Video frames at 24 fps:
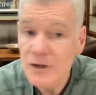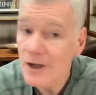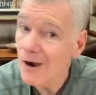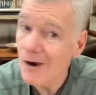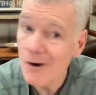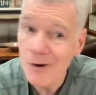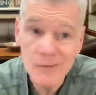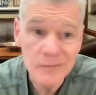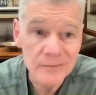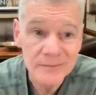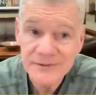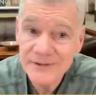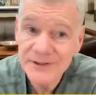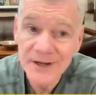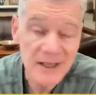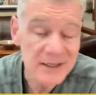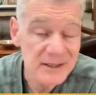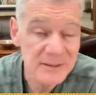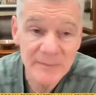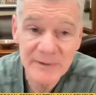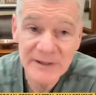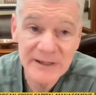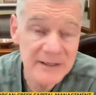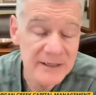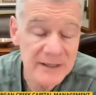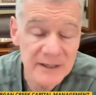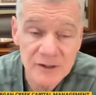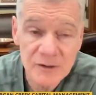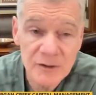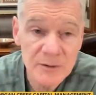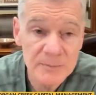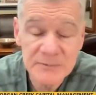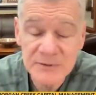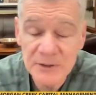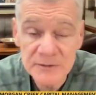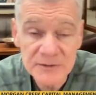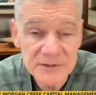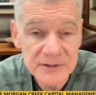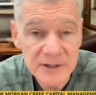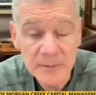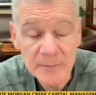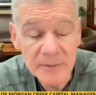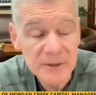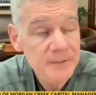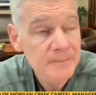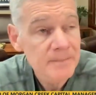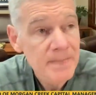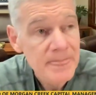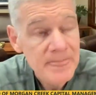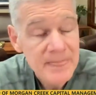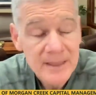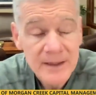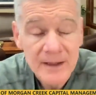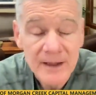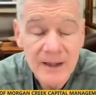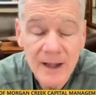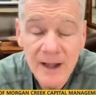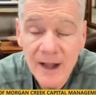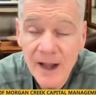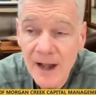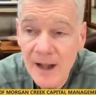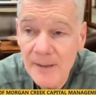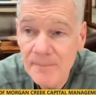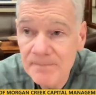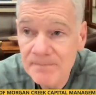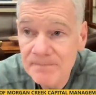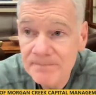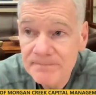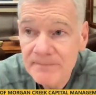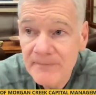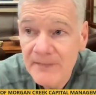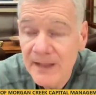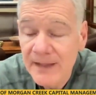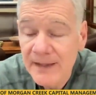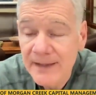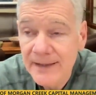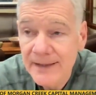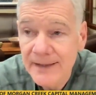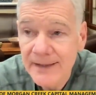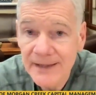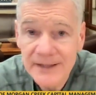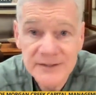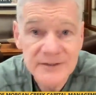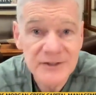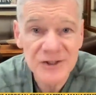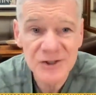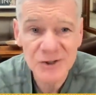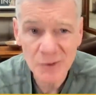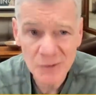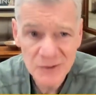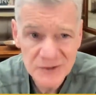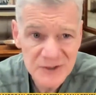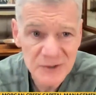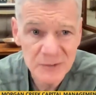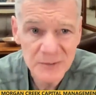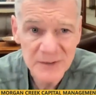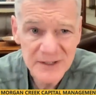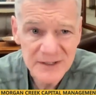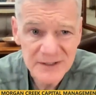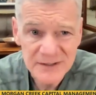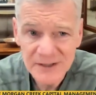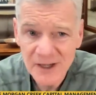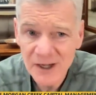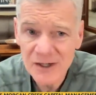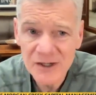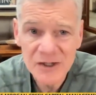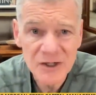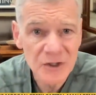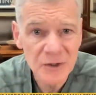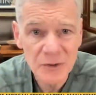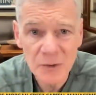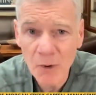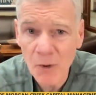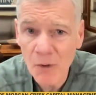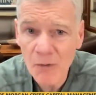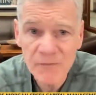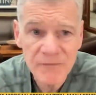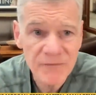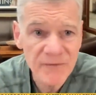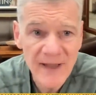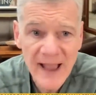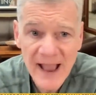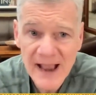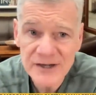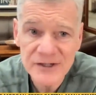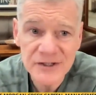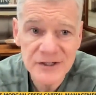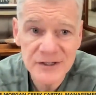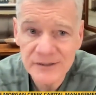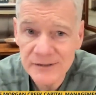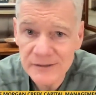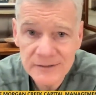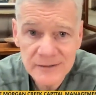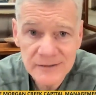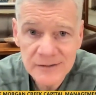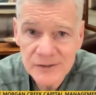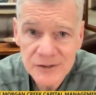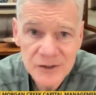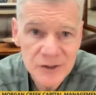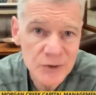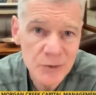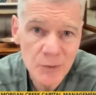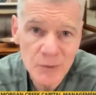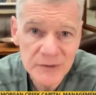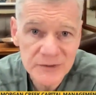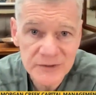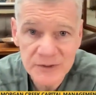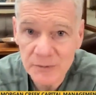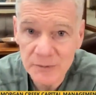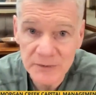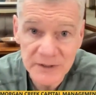no, it's not the beginning of crypto summer. It's a short squeeze, a good old-fashioned short